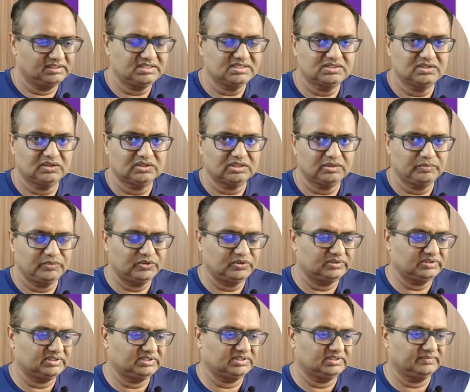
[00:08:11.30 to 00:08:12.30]
Let's talk
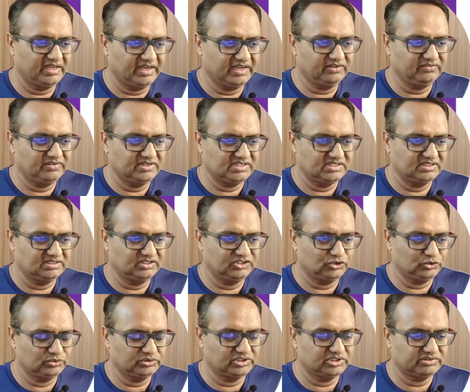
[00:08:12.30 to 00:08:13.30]
about AI vision
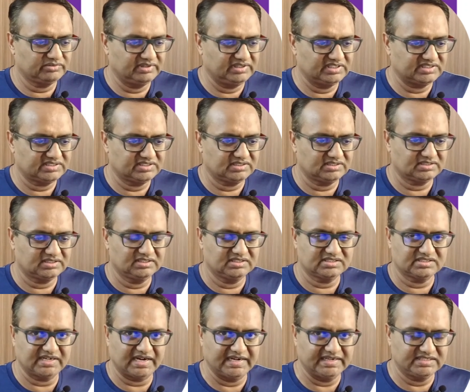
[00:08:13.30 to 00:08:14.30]
in 2026
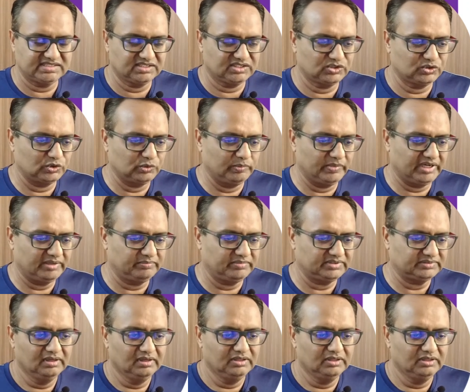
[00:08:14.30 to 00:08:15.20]
and strategic roadmap.